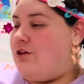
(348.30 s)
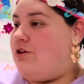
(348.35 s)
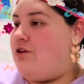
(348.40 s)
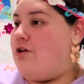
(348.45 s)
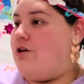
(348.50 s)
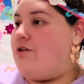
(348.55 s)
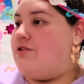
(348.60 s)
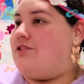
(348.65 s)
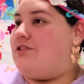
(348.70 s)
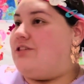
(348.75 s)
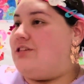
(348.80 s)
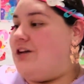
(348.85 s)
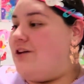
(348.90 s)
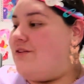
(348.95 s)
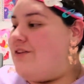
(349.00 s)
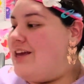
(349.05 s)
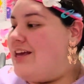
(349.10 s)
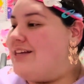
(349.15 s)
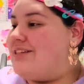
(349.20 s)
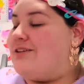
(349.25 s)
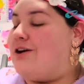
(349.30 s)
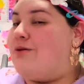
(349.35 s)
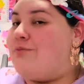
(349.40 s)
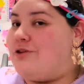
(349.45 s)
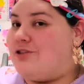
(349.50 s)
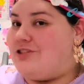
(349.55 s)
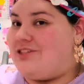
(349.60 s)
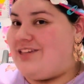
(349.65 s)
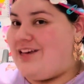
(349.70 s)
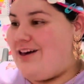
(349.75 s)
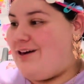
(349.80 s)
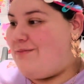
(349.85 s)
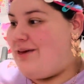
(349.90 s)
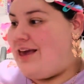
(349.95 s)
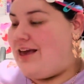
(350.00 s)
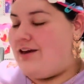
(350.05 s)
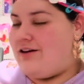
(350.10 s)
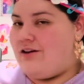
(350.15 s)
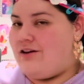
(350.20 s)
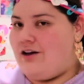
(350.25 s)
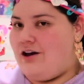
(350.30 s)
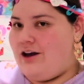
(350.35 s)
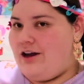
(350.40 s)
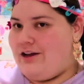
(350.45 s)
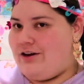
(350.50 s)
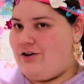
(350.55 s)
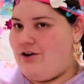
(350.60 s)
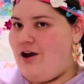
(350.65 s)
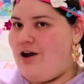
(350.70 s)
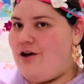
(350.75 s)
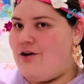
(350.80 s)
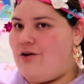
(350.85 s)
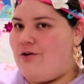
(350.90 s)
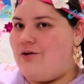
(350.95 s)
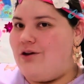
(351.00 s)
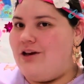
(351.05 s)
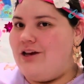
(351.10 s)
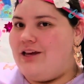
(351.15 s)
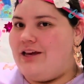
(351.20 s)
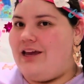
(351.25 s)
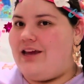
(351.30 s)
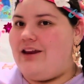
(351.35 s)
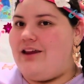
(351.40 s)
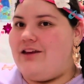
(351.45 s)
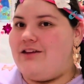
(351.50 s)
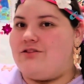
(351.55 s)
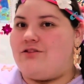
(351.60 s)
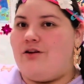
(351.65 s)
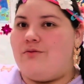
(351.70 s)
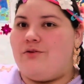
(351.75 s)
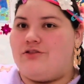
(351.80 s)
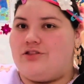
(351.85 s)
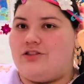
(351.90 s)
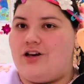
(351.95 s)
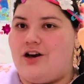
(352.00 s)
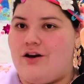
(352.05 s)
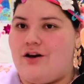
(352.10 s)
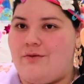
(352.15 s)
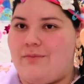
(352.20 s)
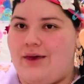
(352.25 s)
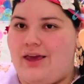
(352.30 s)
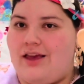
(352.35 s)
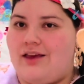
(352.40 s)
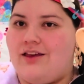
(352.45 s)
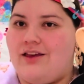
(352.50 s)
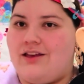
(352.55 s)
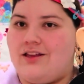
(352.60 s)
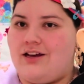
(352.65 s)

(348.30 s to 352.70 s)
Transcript: your series is almost coming. I know, it is almost coming.